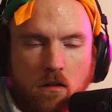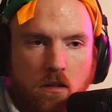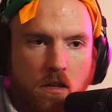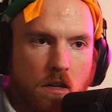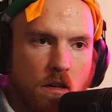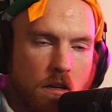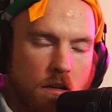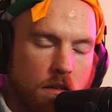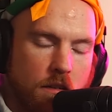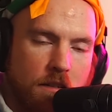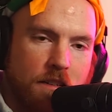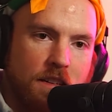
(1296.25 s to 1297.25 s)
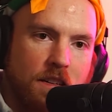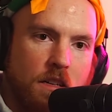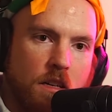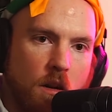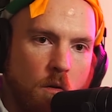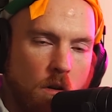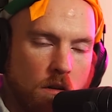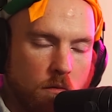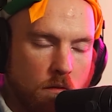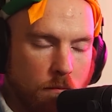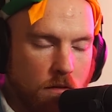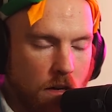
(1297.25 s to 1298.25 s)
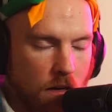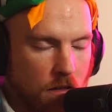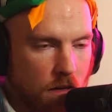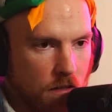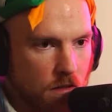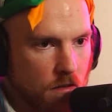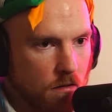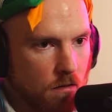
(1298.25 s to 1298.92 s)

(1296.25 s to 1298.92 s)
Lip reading: Your kid wants one of them Tech Deck